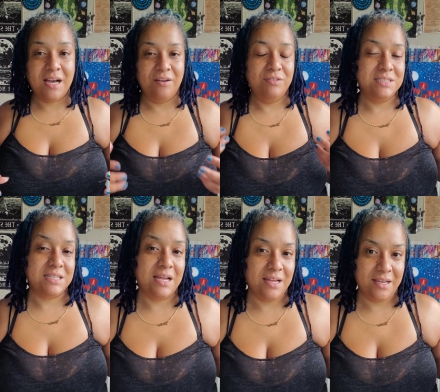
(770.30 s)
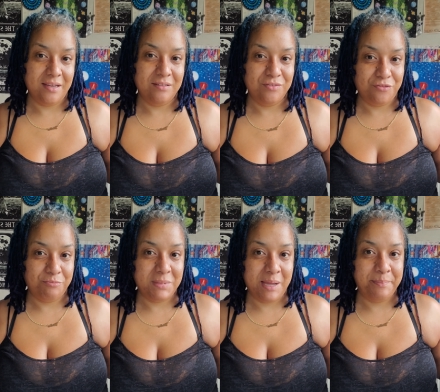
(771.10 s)
I resigned
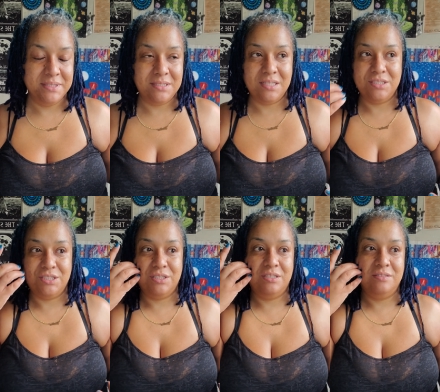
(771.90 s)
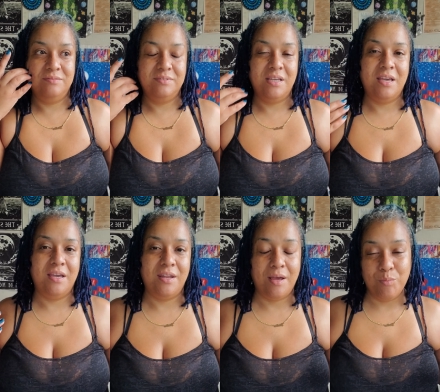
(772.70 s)
from that position
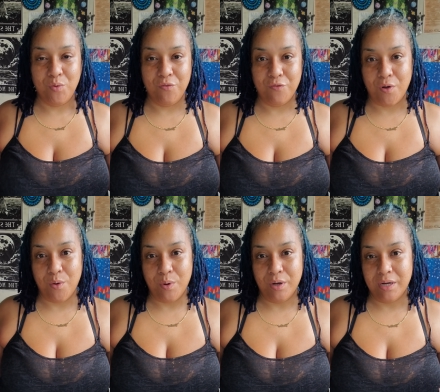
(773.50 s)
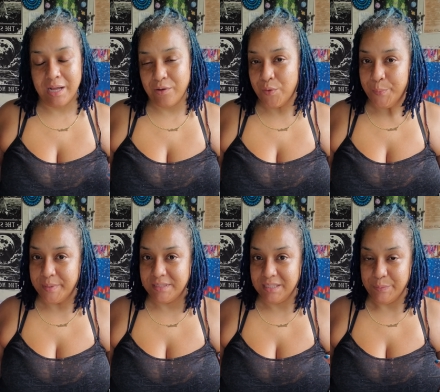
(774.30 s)
and I move forward. I
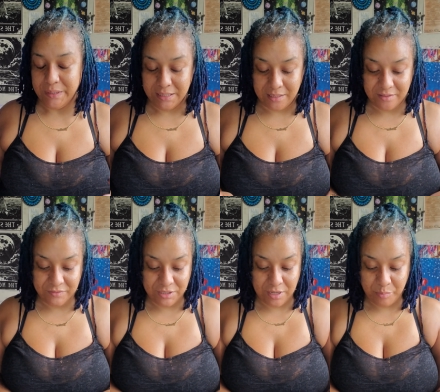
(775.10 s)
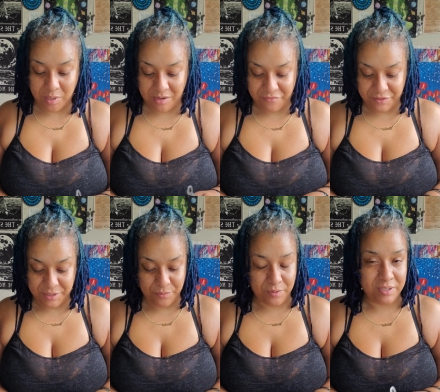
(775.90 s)
openly would love the
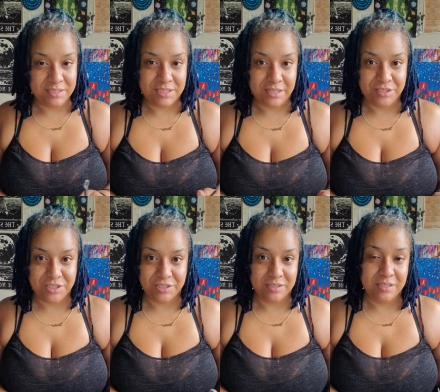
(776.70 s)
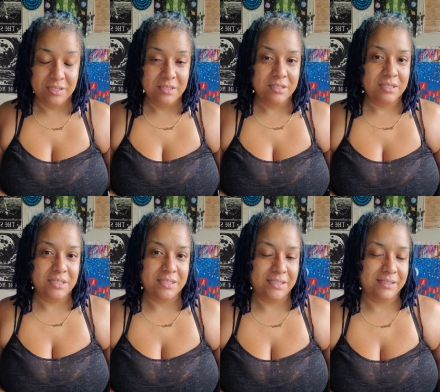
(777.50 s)
nonprofit organization.
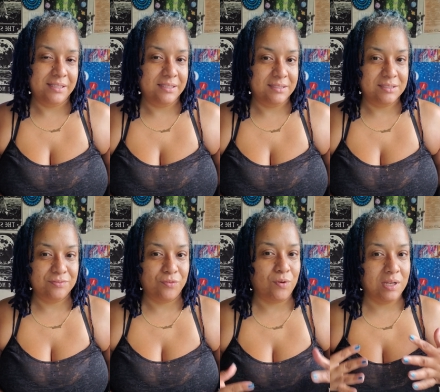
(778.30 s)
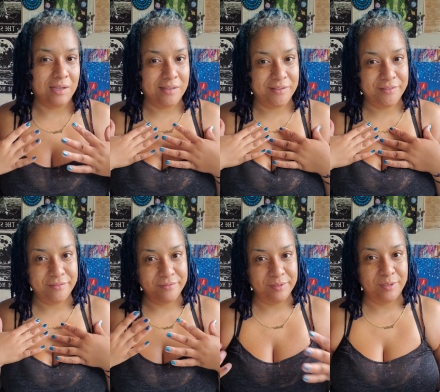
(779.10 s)
It is for love.
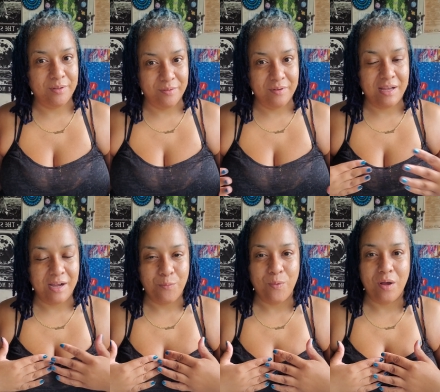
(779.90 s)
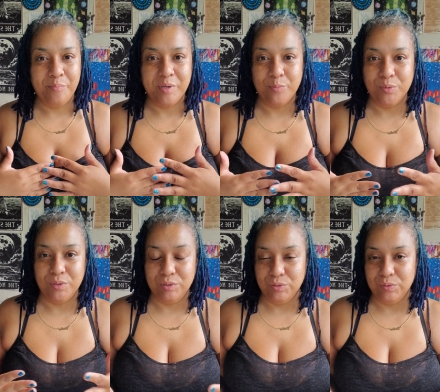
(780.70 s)
You know, I want people
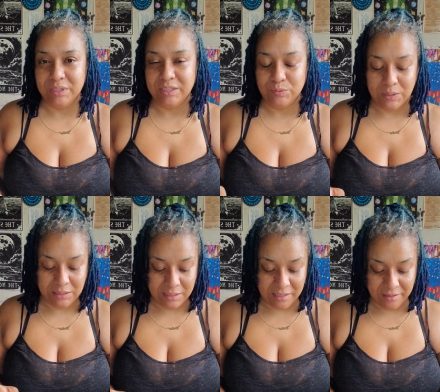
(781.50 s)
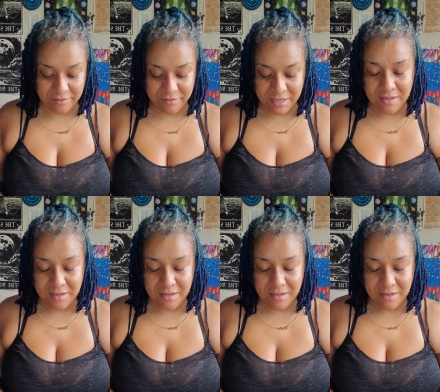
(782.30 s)
to do things with love.